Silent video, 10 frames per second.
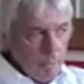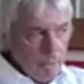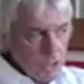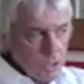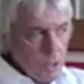
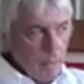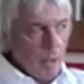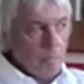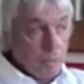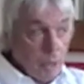Because,
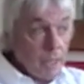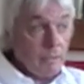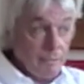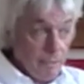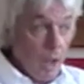and break
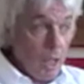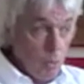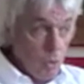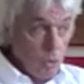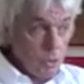the
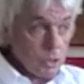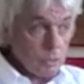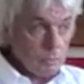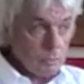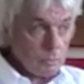firewalls